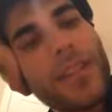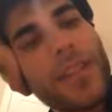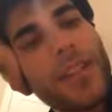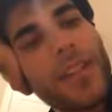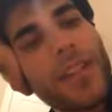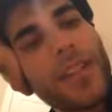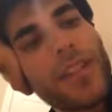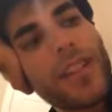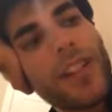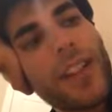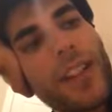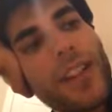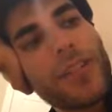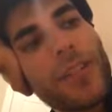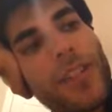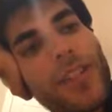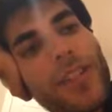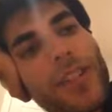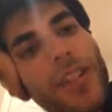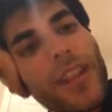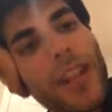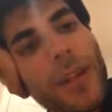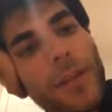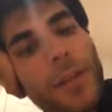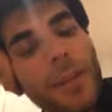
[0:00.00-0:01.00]
And I used to
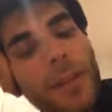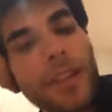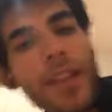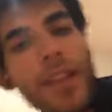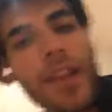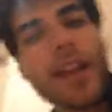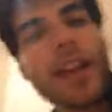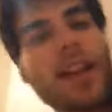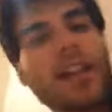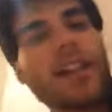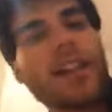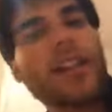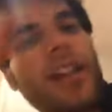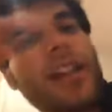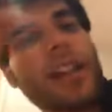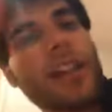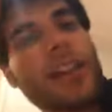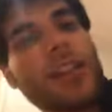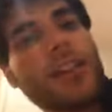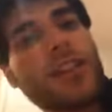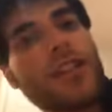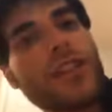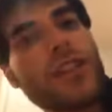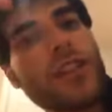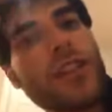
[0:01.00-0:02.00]
type in the
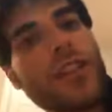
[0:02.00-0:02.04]
LH